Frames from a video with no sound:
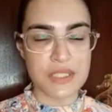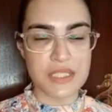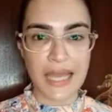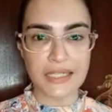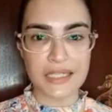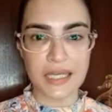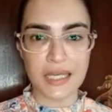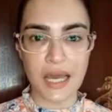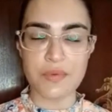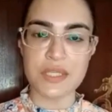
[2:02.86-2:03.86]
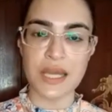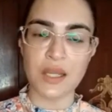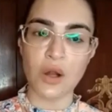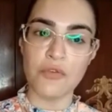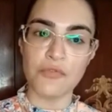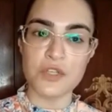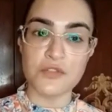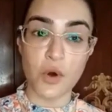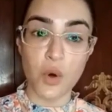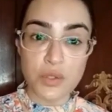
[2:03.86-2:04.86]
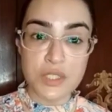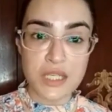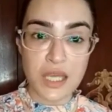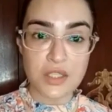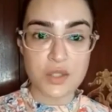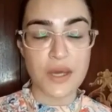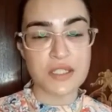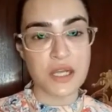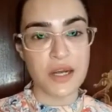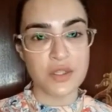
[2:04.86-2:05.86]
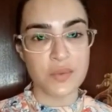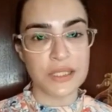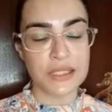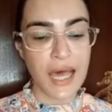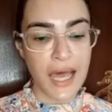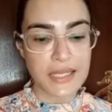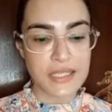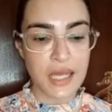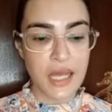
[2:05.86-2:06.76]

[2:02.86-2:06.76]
was acting, I was getting offers for hosting. So I started doing that.